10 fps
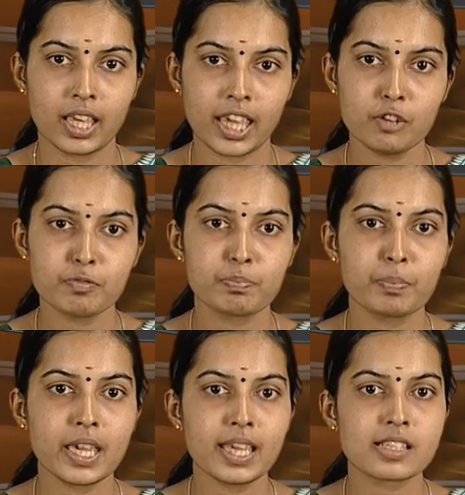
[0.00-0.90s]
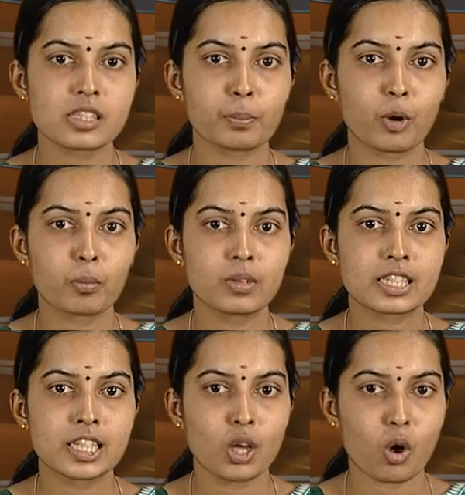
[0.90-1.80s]
If P is the
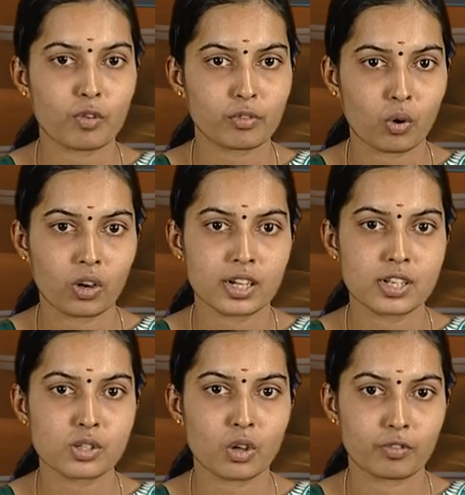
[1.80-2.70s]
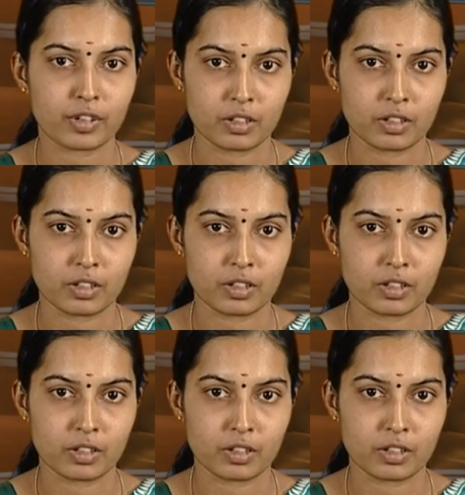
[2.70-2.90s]
probability of occurrence of an